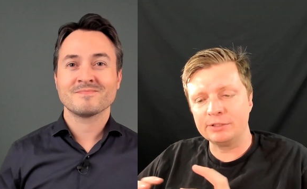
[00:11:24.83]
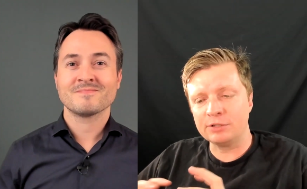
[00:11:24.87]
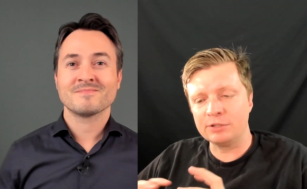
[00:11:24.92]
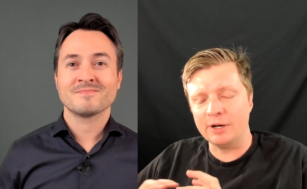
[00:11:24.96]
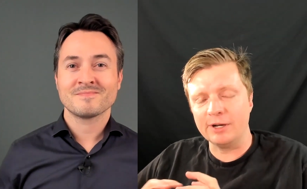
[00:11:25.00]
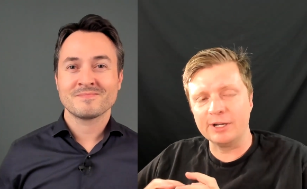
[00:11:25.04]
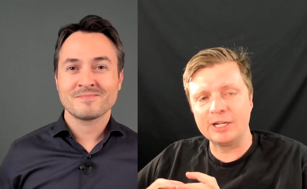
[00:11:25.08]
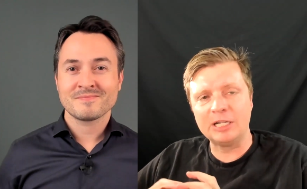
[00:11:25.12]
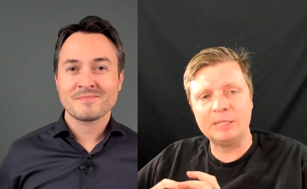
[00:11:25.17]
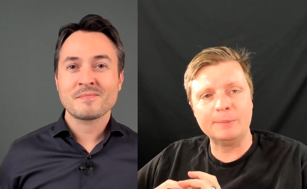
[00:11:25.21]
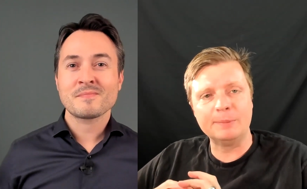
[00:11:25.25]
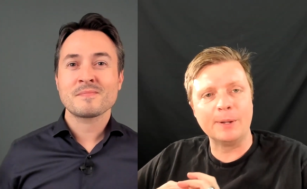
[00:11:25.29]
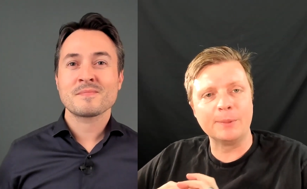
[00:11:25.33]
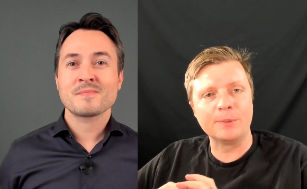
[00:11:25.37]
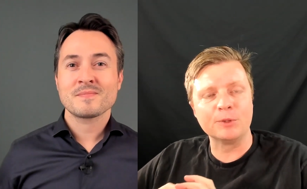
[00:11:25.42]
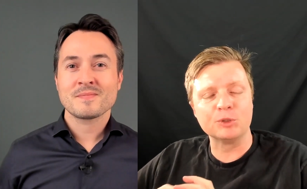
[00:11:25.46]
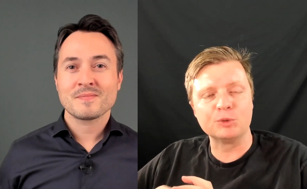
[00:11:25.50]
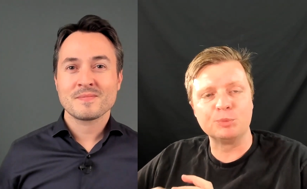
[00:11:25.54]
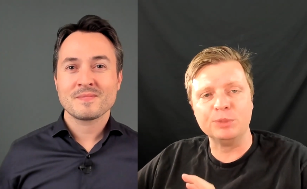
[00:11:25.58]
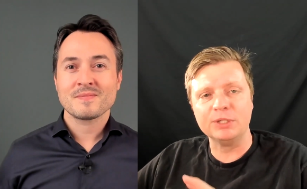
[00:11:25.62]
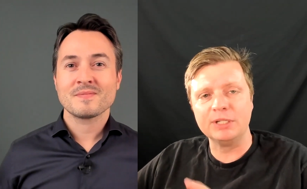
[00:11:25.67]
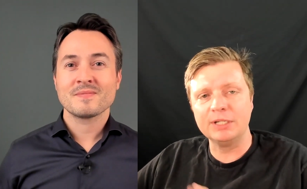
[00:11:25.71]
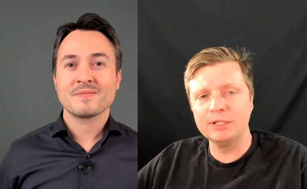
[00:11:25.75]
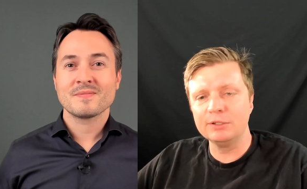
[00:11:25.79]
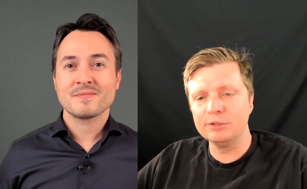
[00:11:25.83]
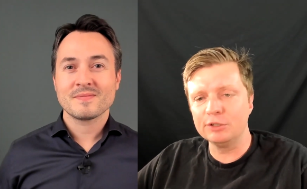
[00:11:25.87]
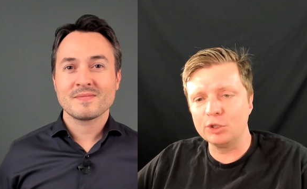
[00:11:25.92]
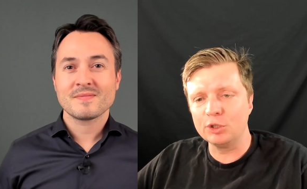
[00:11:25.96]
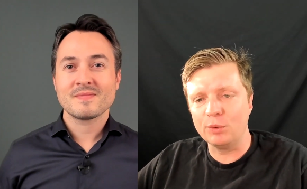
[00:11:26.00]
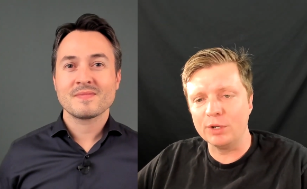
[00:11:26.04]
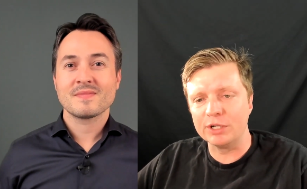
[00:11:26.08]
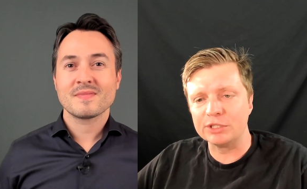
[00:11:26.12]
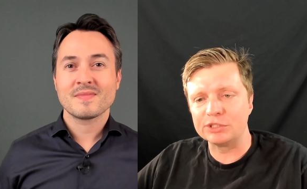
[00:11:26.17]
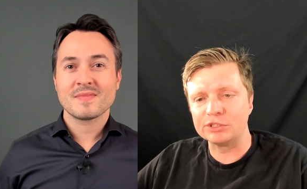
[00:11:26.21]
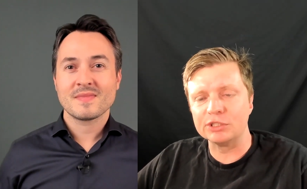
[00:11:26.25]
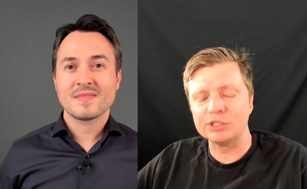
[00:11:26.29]
Speaker 1: talking about those beginner
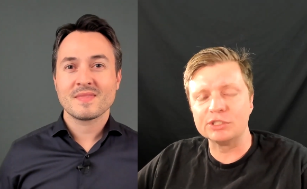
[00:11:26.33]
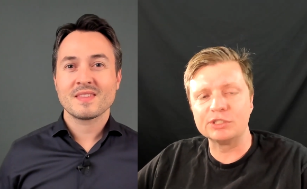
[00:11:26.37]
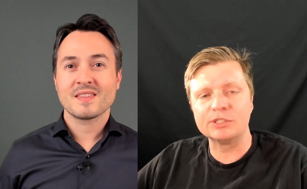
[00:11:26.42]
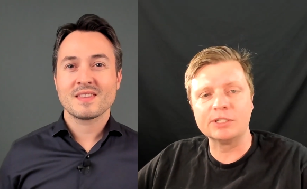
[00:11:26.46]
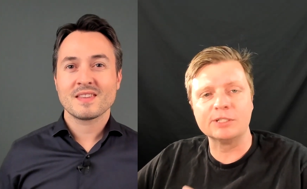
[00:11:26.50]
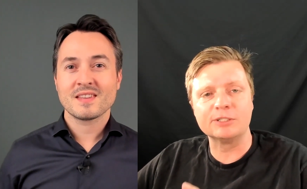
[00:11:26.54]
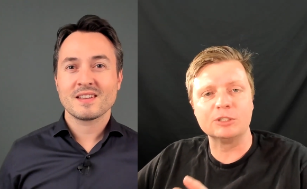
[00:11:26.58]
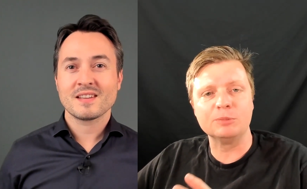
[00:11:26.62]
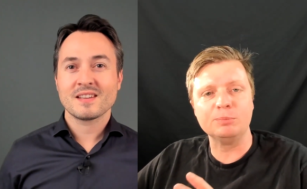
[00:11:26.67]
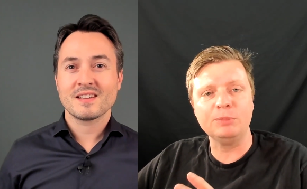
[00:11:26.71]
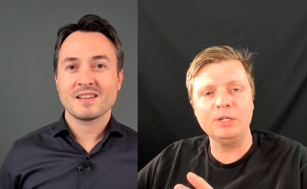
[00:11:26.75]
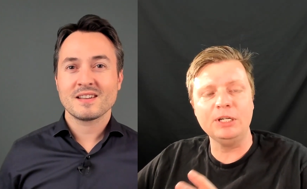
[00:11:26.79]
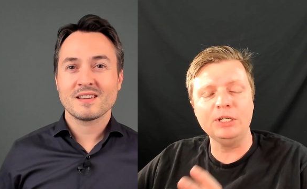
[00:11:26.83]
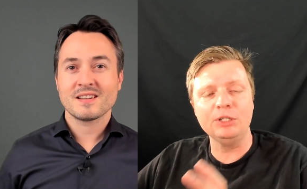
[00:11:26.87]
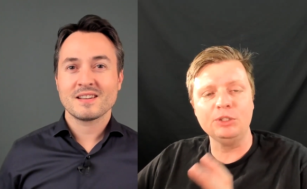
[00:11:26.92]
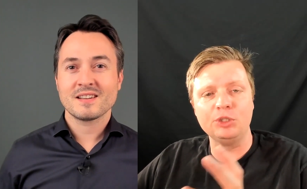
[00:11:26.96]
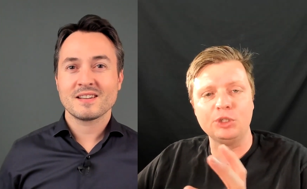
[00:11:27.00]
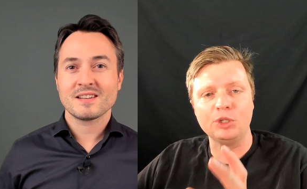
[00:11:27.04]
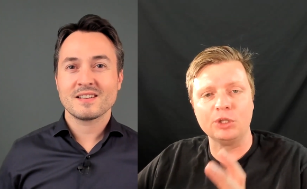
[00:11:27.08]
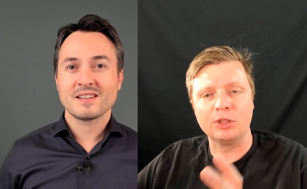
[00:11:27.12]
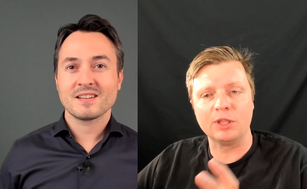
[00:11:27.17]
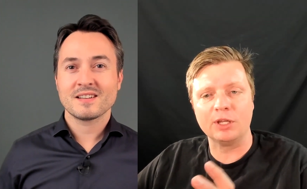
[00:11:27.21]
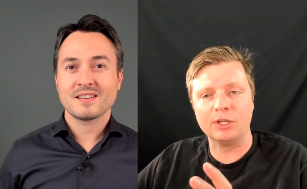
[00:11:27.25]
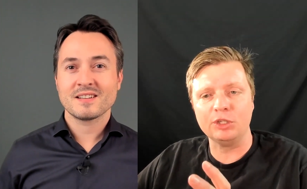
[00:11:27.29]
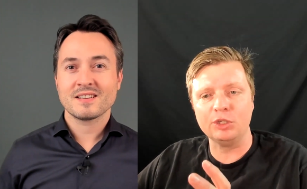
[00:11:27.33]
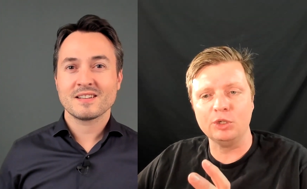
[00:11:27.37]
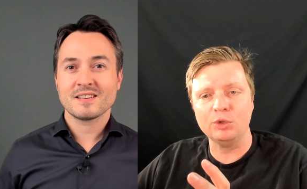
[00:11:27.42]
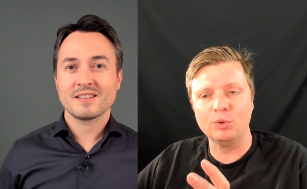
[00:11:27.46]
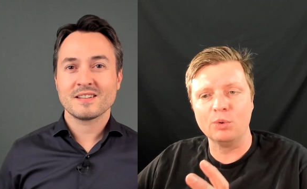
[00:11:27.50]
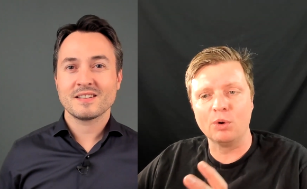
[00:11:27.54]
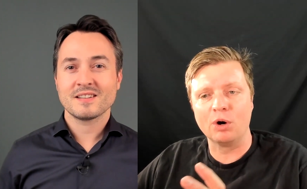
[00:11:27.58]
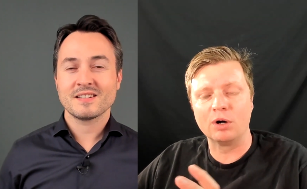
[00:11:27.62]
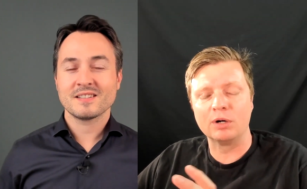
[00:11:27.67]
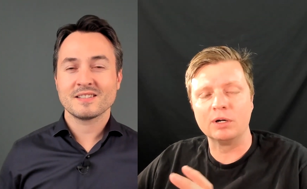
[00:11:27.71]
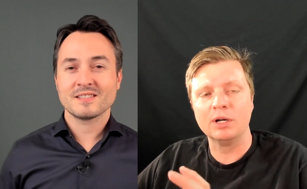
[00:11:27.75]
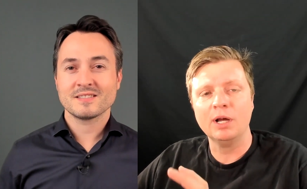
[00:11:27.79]
questions doesn't mean you, that you
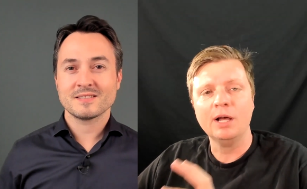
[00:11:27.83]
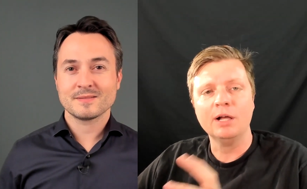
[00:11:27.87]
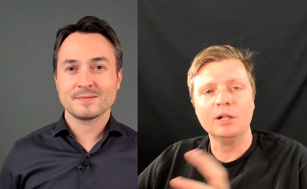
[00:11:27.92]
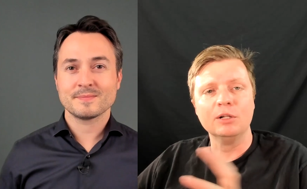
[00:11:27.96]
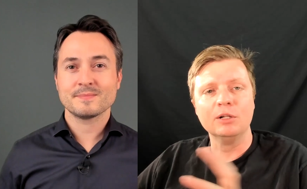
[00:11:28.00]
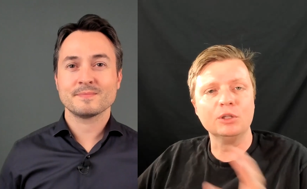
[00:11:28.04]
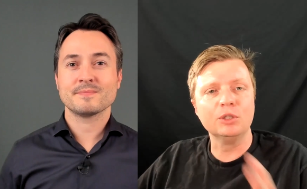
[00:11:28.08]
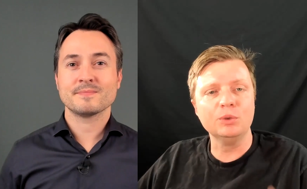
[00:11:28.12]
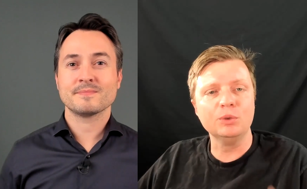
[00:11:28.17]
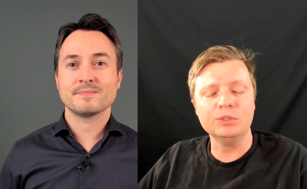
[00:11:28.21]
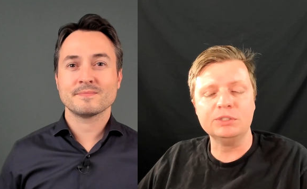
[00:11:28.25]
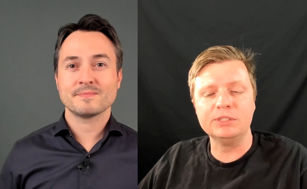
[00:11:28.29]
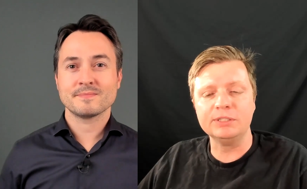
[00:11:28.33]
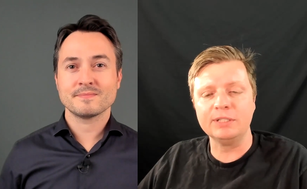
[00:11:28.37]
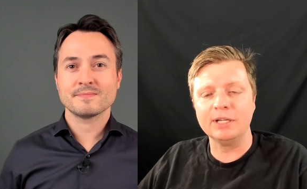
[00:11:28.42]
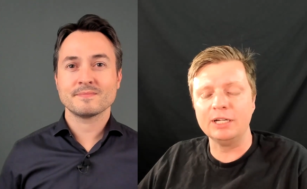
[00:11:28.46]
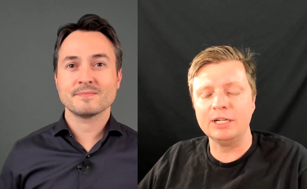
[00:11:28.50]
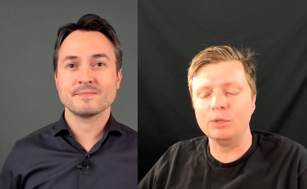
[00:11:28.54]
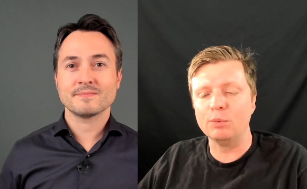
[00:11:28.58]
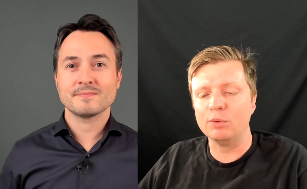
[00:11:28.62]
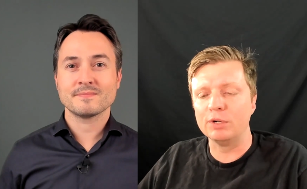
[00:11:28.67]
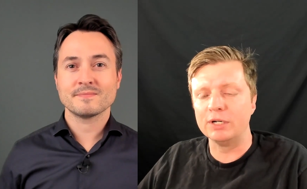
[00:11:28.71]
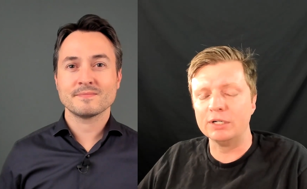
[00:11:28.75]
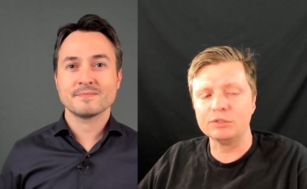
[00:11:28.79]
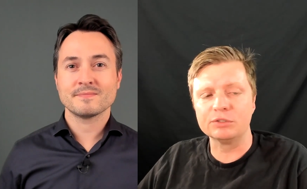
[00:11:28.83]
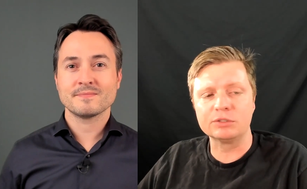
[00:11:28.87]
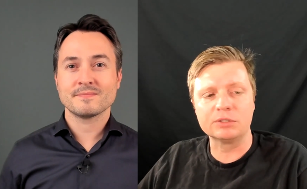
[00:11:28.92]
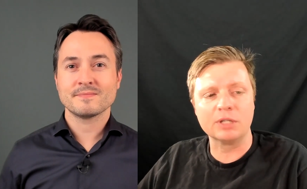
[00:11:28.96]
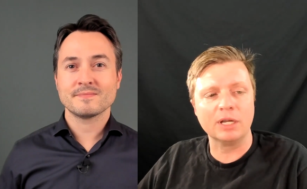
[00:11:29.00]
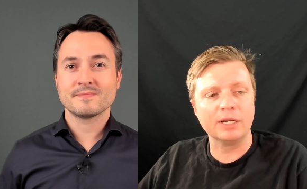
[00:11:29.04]
are losing anyone else.